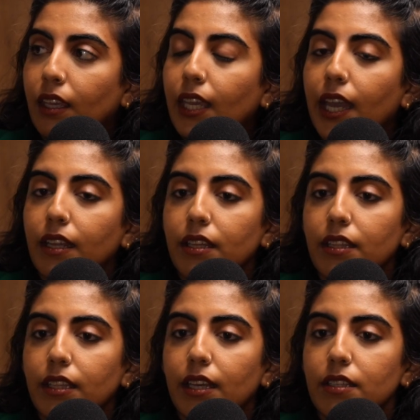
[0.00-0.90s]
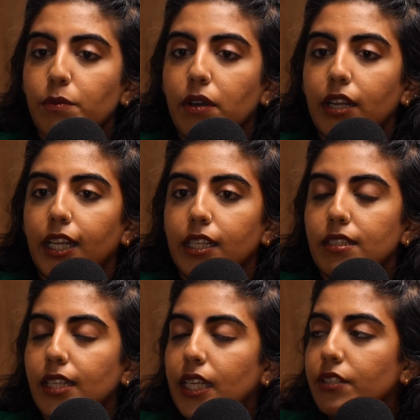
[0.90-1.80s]
Yeah, and I think that's why like
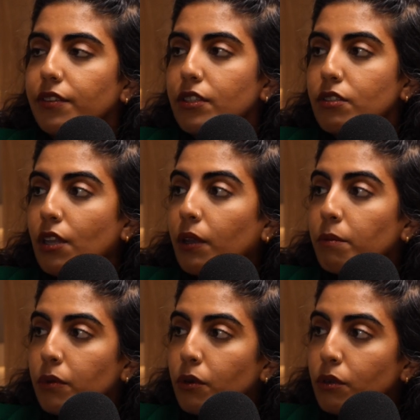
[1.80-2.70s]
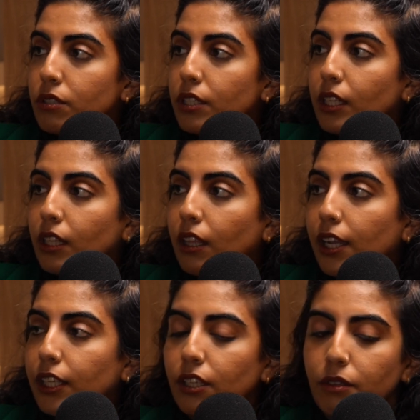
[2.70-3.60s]
data is so important.
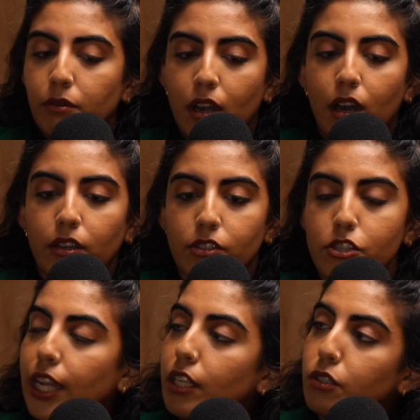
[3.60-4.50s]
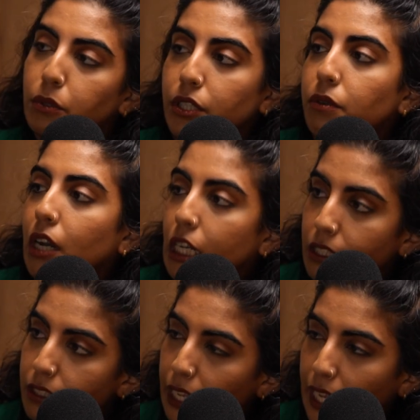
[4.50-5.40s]
Like you can't change what you
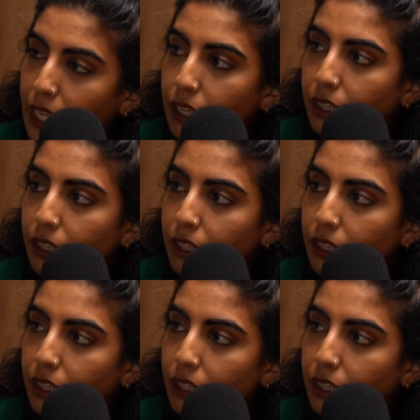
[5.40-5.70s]
can't see.